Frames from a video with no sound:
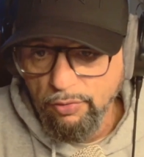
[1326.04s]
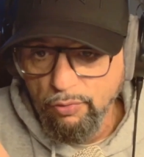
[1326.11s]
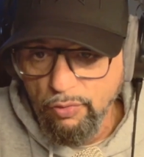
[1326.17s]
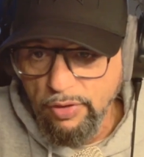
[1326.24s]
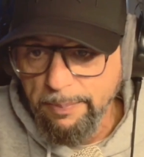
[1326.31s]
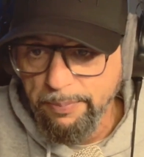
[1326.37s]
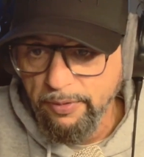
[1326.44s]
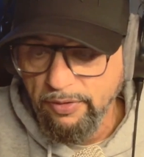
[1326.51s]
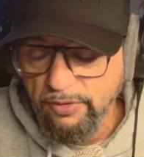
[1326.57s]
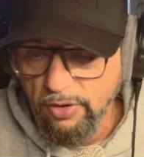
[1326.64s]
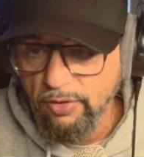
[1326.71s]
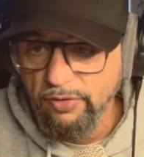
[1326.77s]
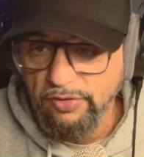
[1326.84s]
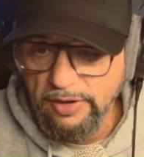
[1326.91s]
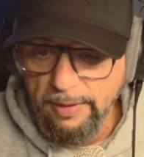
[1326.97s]

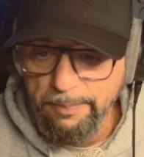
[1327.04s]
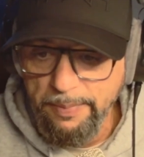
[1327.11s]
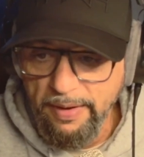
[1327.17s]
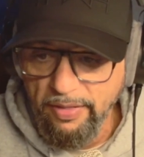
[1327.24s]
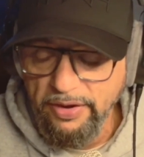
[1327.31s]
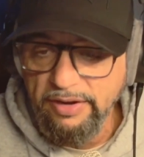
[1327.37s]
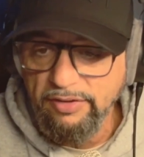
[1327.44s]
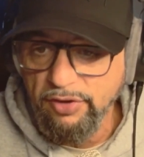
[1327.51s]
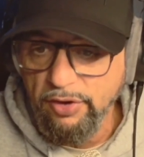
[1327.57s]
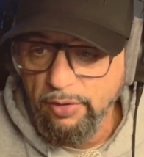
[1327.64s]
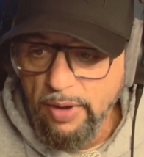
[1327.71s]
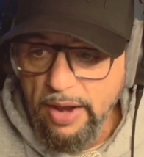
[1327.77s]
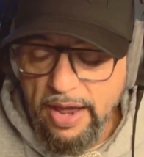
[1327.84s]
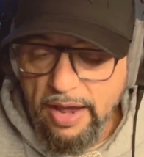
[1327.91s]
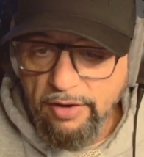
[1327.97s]
reproduce, the ability
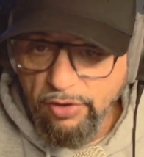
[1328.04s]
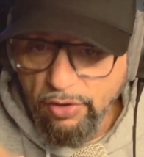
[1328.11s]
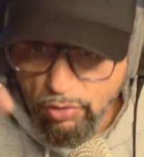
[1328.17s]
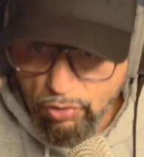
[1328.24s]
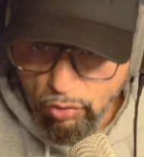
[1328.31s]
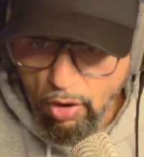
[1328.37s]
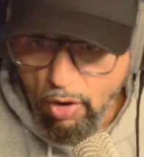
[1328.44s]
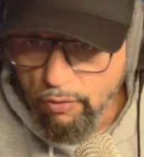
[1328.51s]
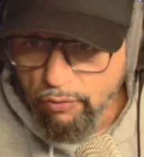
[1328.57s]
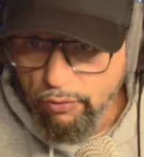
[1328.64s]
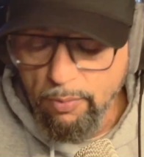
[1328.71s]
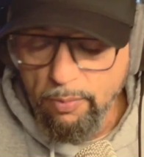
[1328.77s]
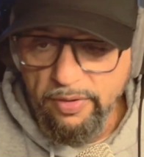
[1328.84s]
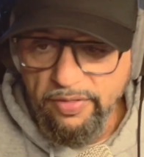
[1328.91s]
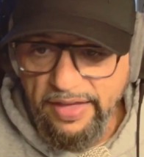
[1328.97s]
to grow
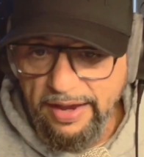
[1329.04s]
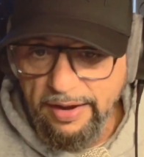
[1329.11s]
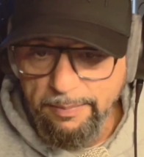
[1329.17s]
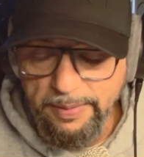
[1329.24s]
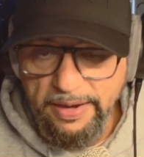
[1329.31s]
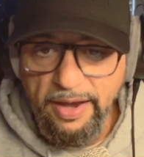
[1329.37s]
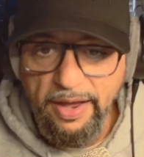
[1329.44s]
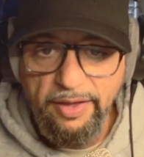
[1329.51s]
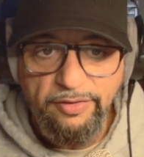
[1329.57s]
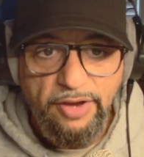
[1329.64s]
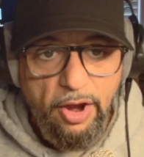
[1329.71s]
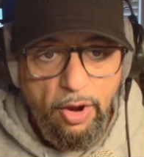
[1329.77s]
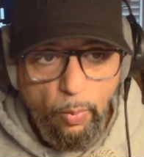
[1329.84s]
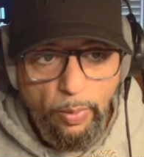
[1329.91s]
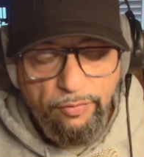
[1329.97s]
from within, because
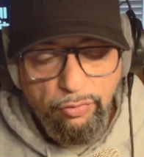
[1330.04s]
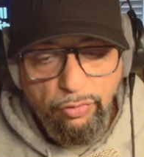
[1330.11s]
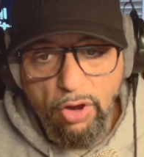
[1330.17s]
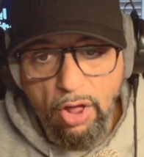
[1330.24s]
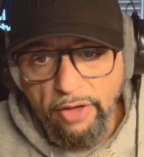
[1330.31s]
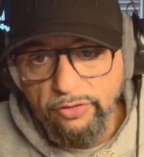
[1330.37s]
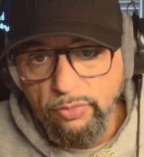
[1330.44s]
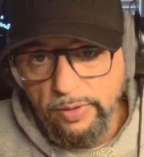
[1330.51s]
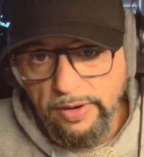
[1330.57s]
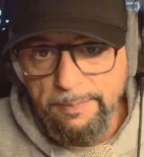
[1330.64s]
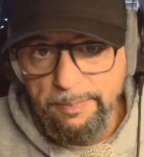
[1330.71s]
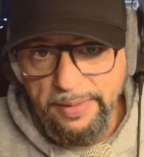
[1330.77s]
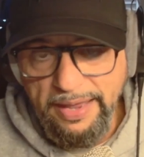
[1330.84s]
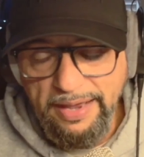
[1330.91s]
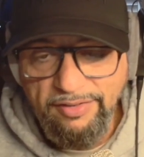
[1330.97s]
we've lost what it
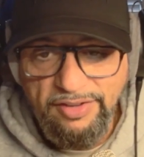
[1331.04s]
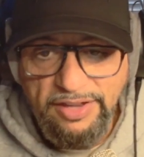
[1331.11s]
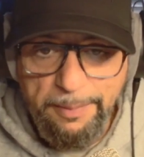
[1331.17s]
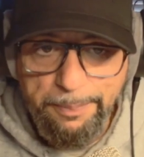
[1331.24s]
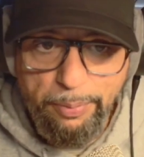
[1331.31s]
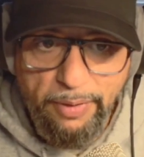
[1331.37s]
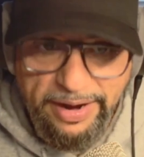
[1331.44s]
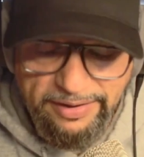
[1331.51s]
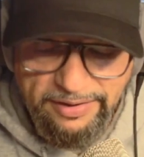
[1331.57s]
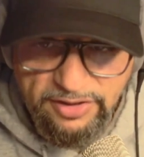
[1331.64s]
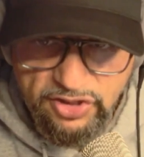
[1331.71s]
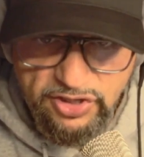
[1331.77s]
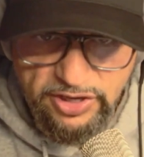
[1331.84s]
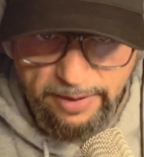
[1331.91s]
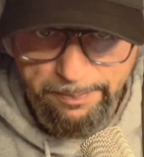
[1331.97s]
means, the
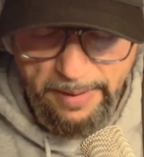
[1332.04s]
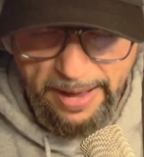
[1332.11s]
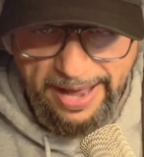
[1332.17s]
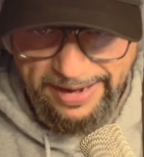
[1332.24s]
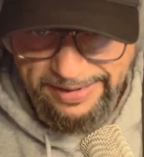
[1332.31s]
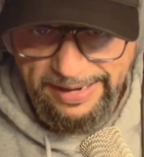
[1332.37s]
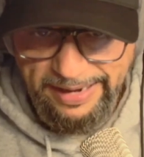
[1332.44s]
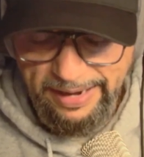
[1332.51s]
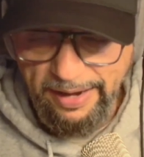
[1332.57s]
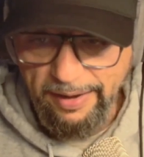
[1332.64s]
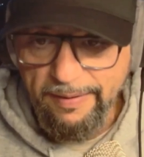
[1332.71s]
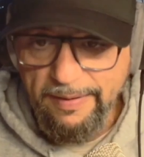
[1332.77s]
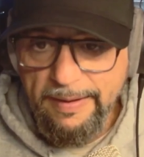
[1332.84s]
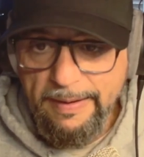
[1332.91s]
apprenticeship idea.